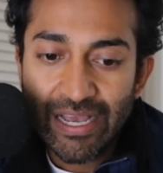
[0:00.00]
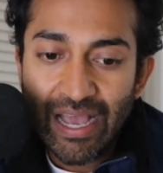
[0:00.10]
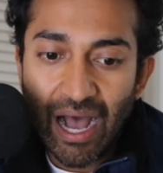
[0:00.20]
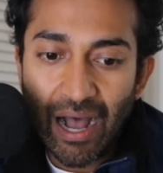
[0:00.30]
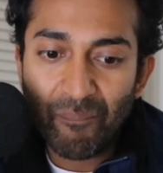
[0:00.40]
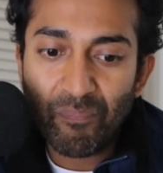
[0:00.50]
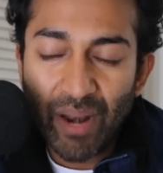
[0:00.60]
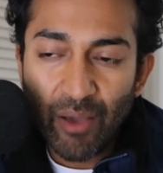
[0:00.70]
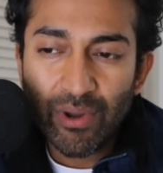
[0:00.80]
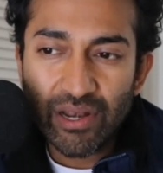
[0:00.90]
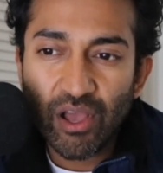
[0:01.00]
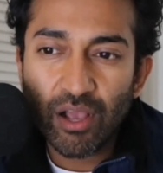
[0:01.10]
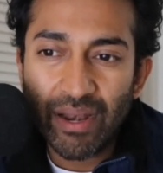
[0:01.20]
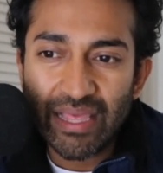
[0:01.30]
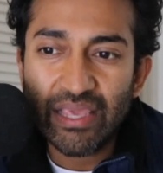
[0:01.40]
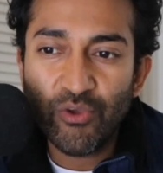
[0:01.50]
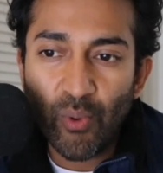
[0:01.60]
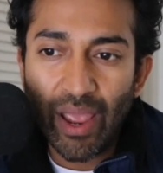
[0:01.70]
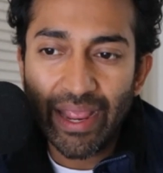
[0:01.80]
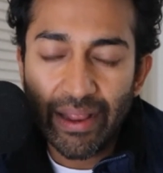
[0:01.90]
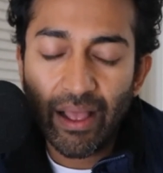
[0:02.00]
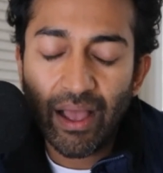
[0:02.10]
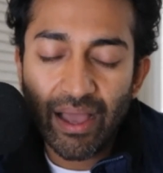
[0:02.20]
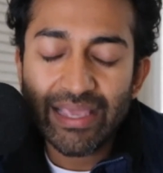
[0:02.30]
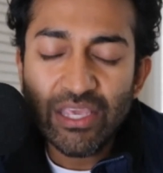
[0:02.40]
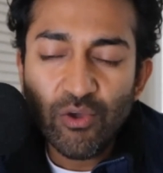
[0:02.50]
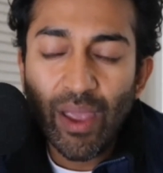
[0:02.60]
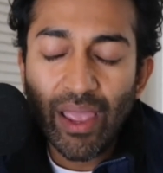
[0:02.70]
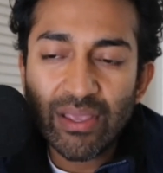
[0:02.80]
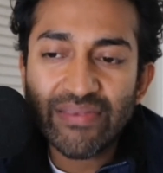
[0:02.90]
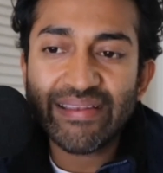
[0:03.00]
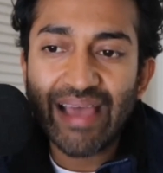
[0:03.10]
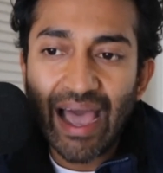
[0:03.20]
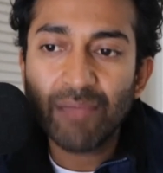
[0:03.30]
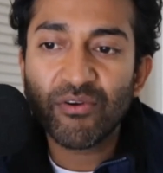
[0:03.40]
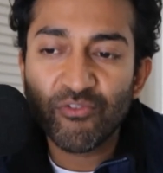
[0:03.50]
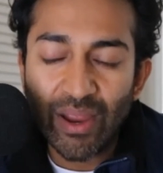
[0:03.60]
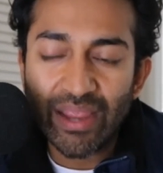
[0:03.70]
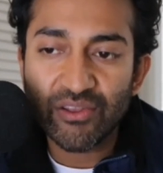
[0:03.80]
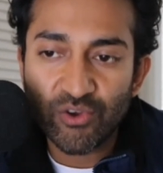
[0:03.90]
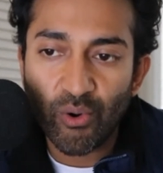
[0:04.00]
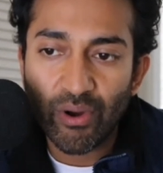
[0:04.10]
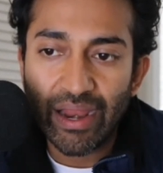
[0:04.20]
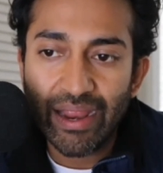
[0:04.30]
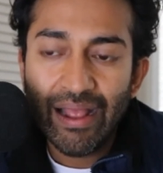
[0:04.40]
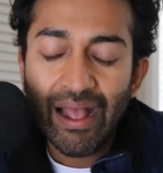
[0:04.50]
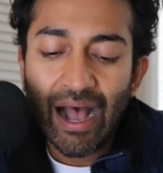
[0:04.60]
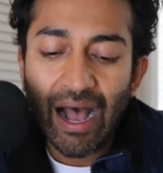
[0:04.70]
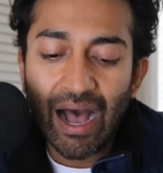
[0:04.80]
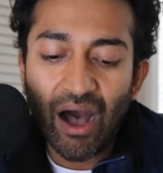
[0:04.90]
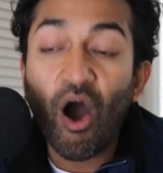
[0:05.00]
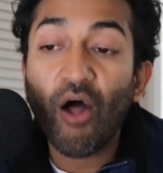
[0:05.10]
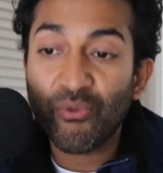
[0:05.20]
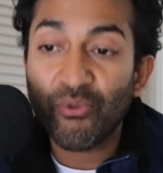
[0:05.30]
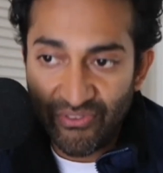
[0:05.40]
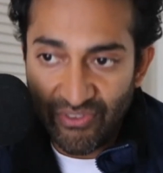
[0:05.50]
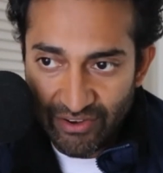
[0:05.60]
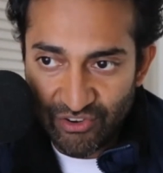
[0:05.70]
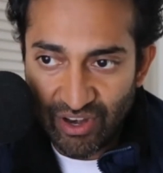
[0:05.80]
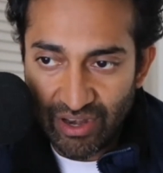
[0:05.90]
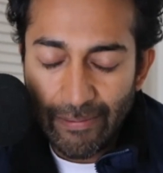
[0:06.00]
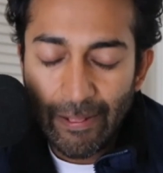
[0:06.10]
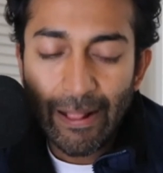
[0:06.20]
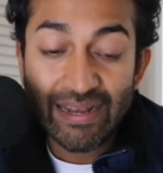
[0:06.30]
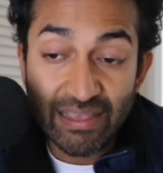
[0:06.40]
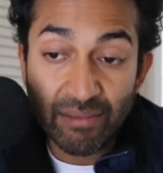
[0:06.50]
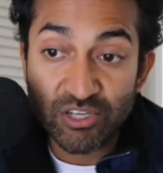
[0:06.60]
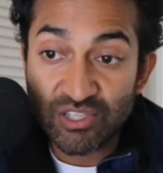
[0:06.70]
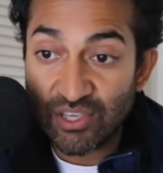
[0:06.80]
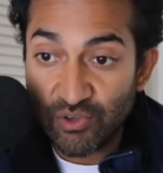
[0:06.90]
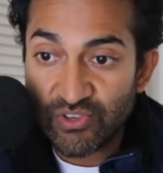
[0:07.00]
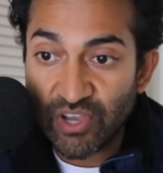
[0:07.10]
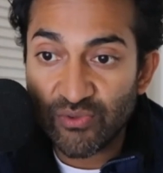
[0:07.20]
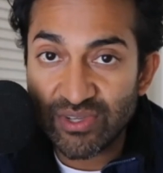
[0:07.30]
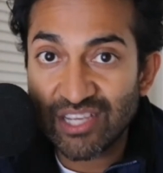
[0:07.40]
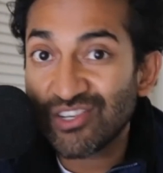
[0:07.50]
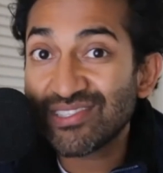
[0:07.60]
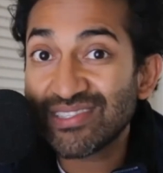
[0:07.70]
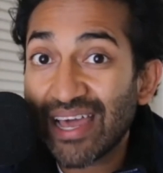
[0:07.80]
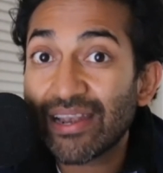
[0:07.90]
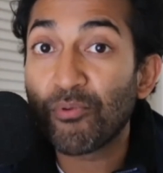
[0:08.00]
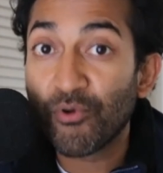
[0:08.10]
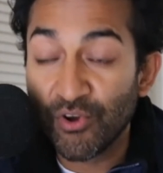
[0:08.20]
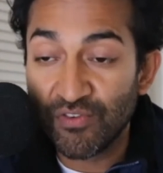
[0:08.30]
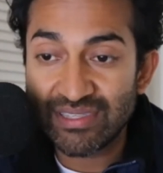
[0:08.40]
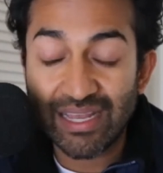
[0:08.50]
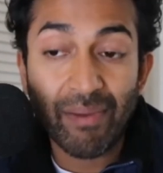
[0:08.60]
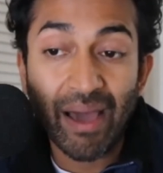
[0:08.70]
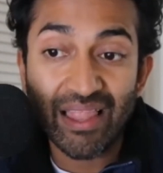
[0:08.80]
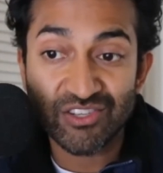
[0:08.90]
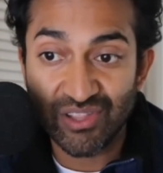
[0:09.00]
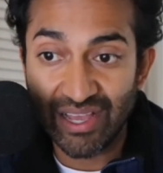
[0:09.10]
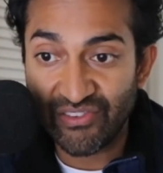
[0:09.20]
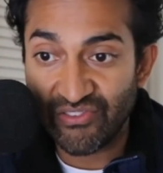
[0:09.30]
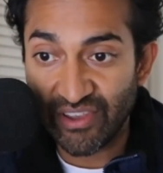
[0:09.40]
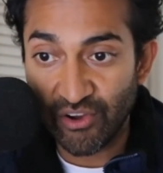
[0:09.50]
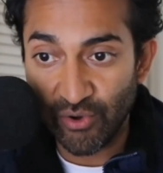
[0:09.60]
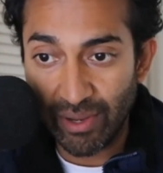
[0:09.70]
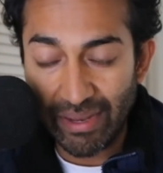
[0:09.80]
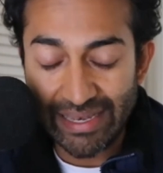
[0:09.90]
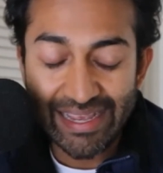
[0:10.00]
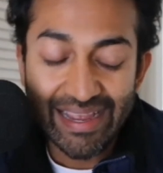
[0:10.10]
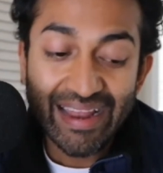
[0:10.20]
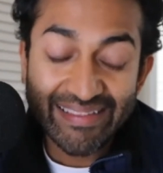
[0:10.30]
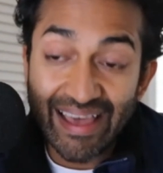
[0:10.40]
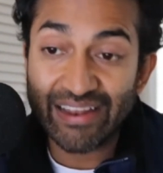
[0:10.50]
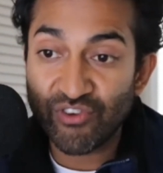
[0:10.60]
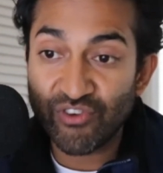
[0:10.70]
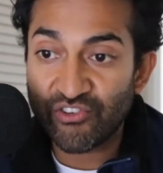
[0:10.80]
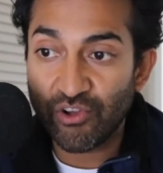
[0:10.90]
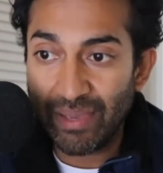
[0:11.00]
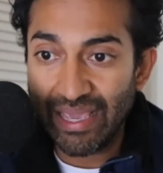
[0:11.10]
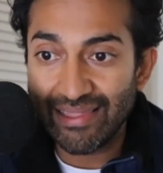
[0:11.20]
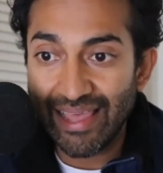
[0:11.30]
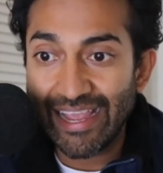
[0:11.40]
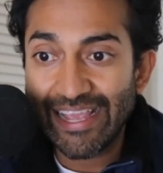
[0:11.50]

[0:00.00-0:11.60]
Um, but I wanted to talk about EUA. Uh, EUA is a type of regulatory uh, authorization it is the emergency use authorization. It is not an approval. It's not a biological licensing agreement. It's not a traditional BLA.